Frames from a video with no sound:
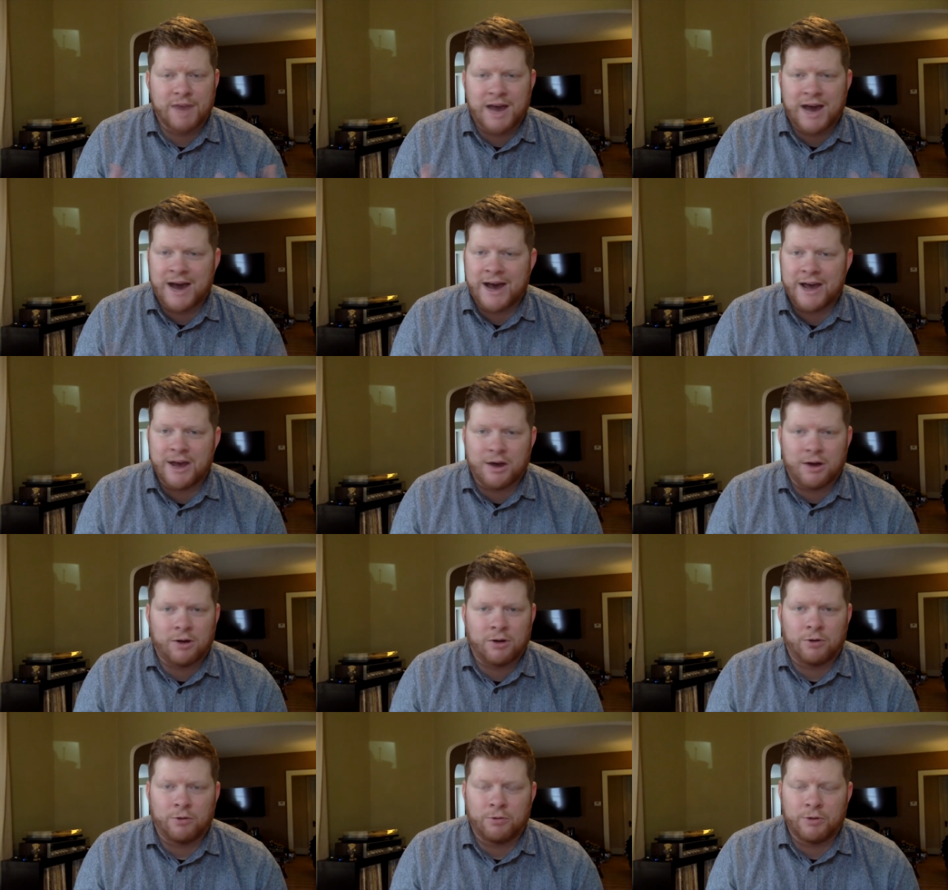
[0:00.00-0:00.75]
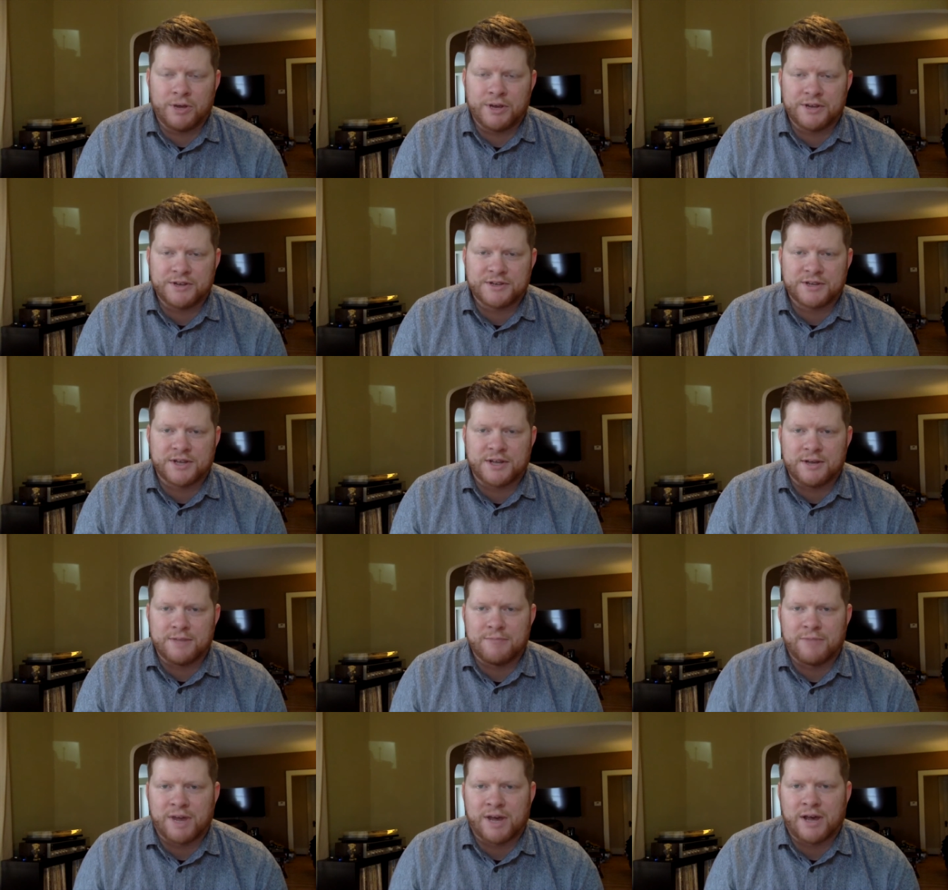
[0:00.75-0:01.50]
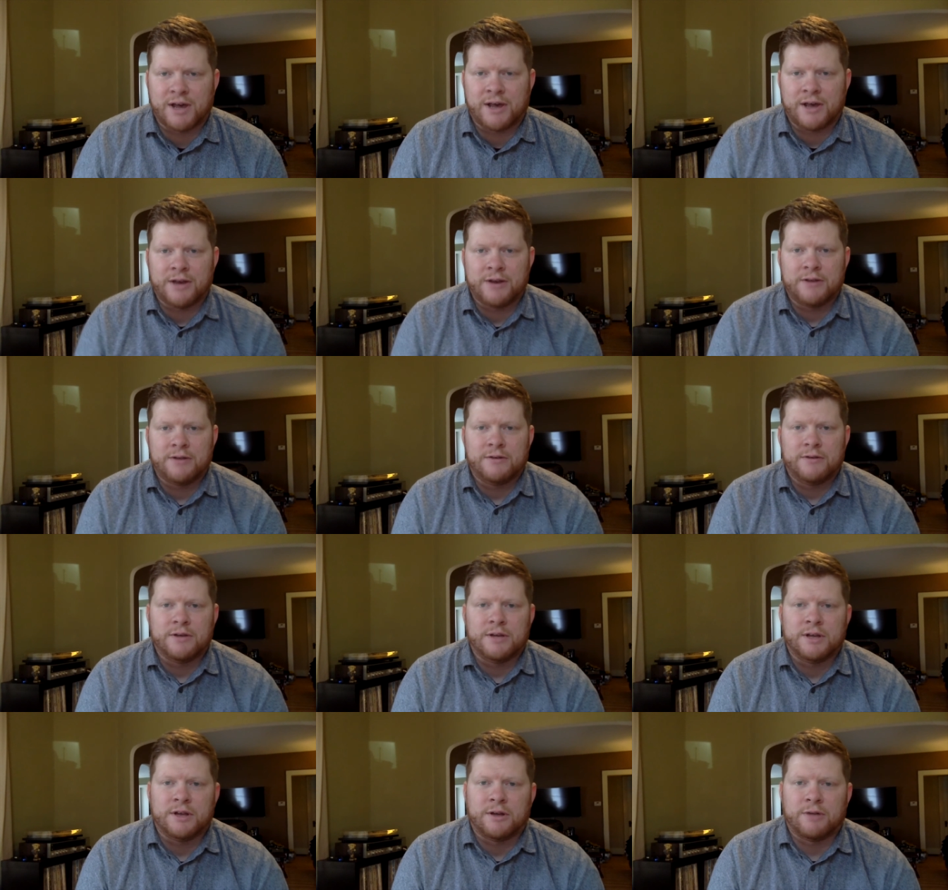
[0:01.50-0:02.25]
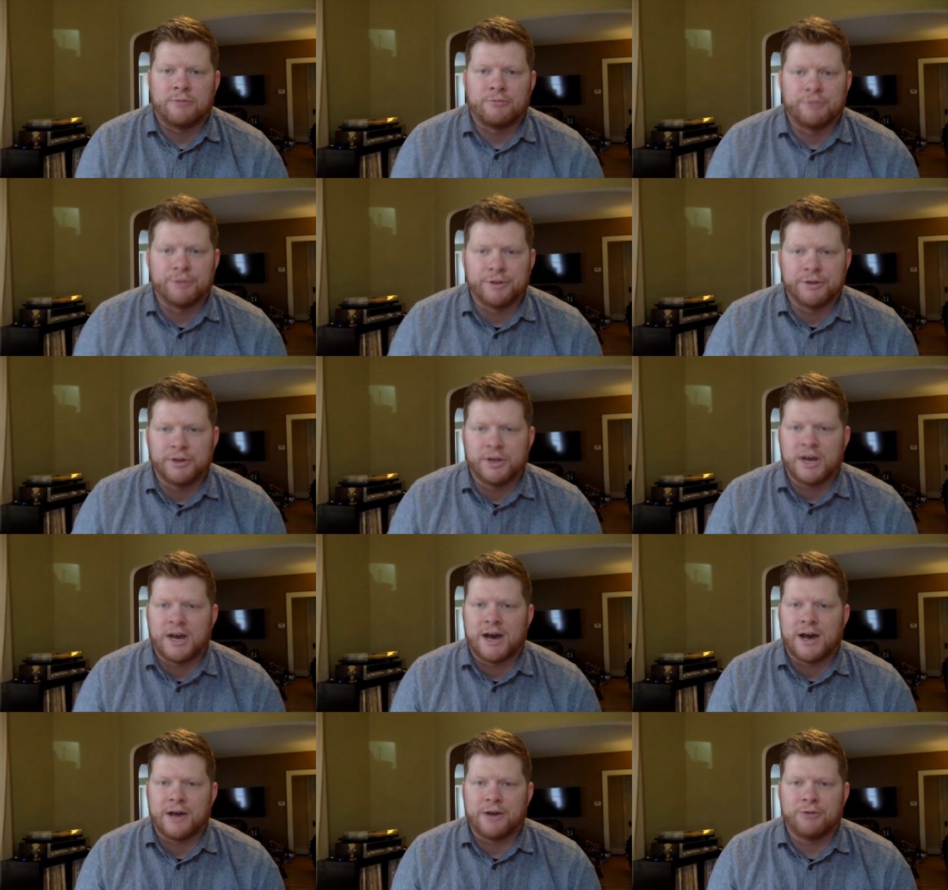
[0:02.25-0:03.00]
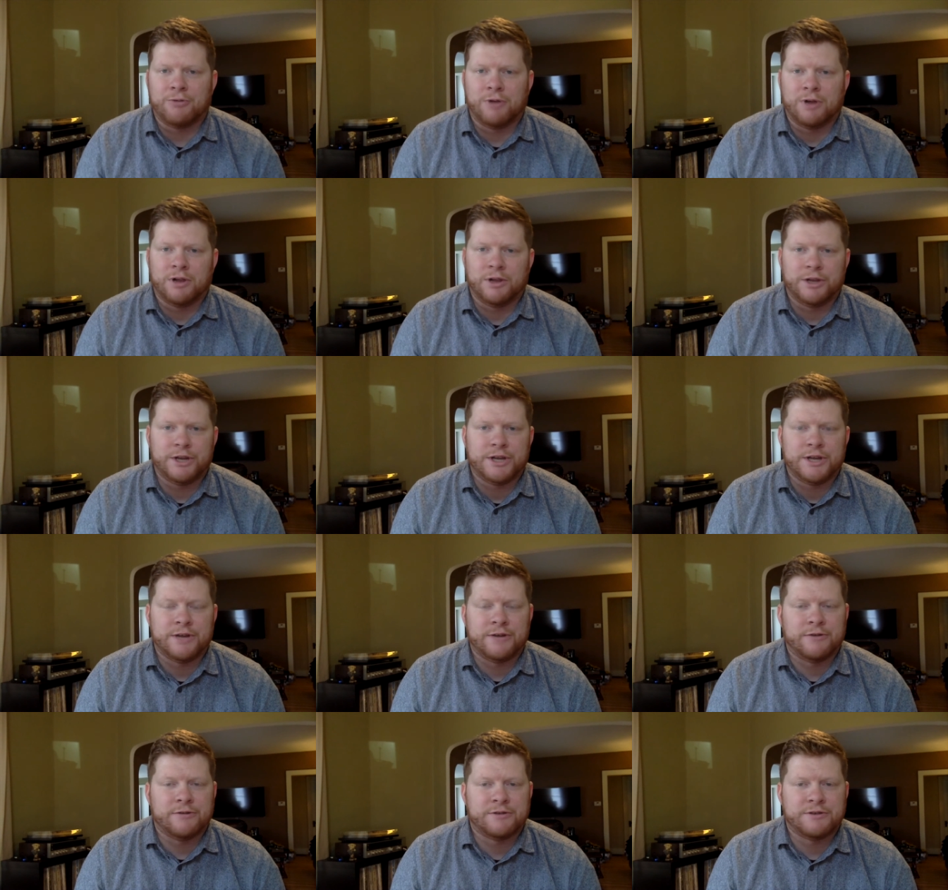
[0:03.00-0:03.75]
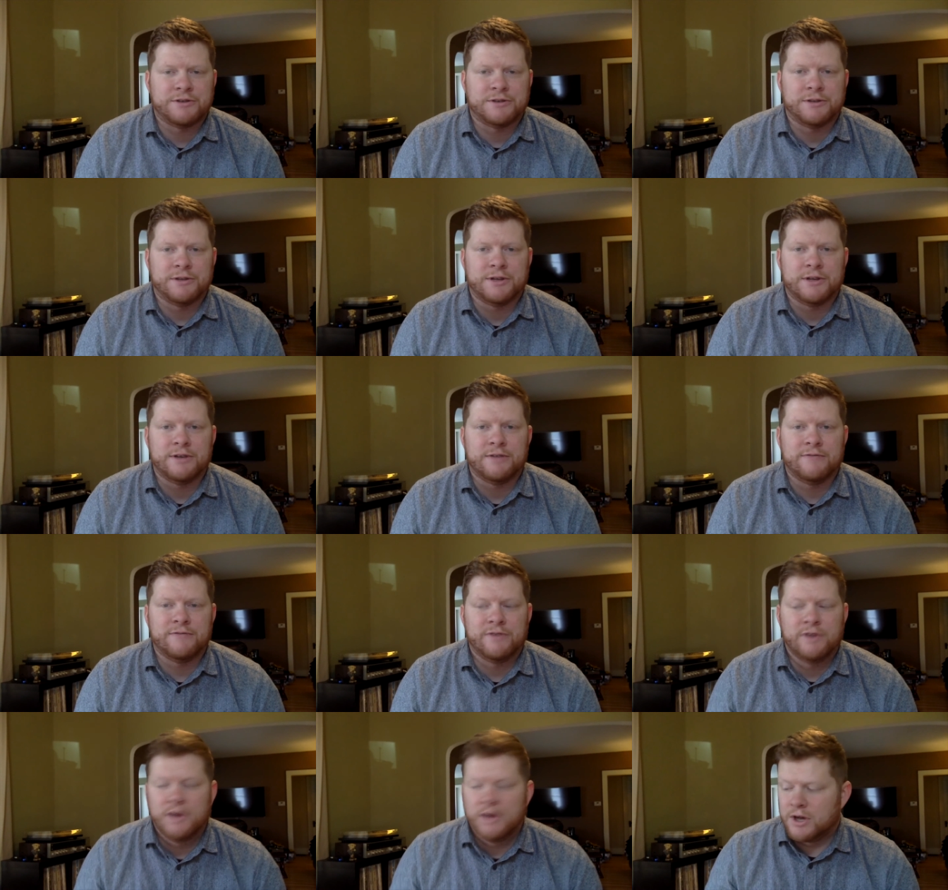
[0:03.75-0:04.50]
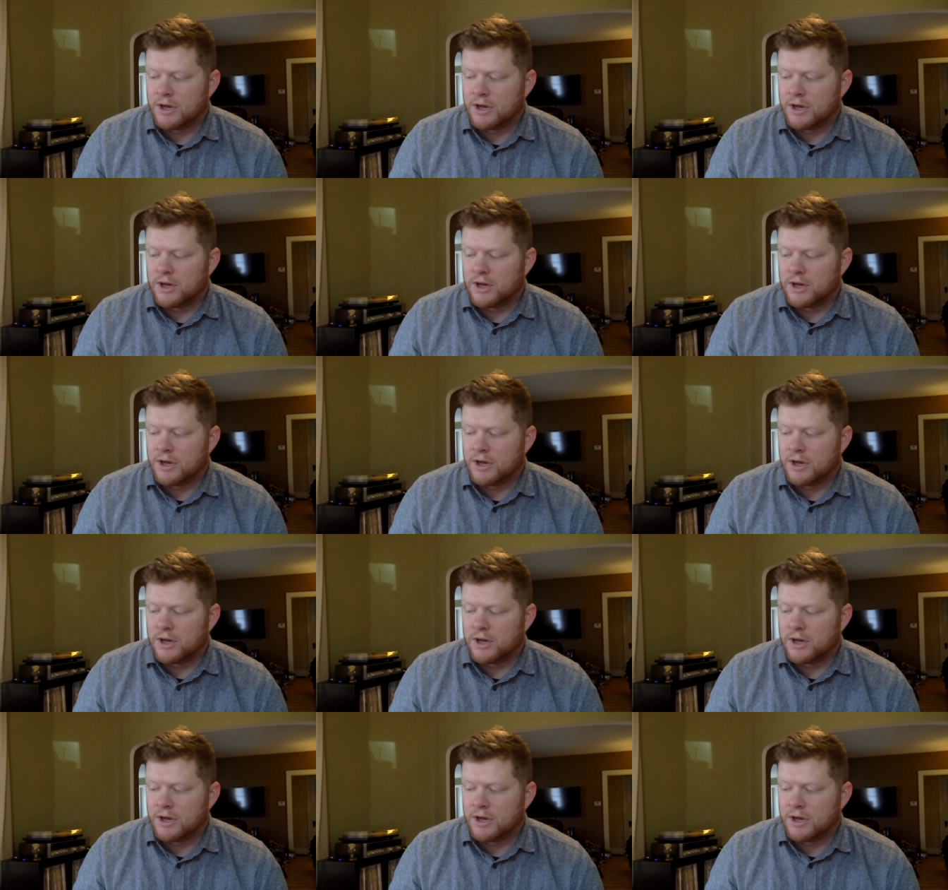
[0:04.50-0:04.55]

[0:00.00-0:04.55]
I always keep mine in a real high quality inner sleeve.